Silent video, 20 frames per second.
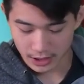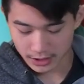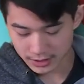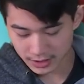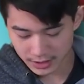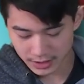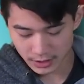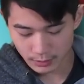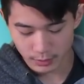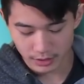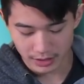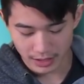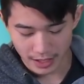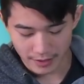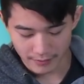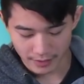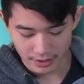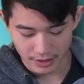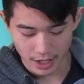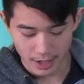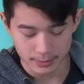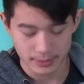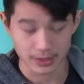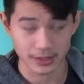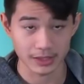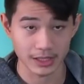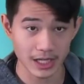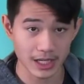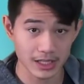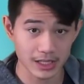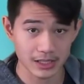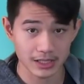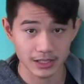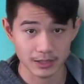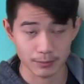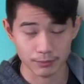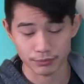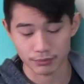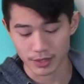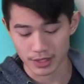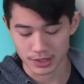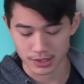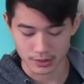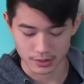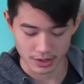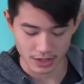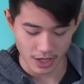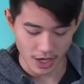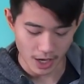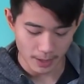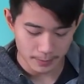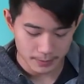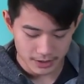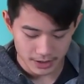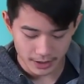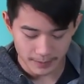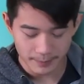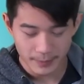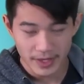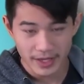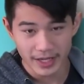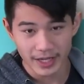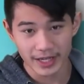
Since he went Lava Hound opposite lane, I need to pressure the opposite.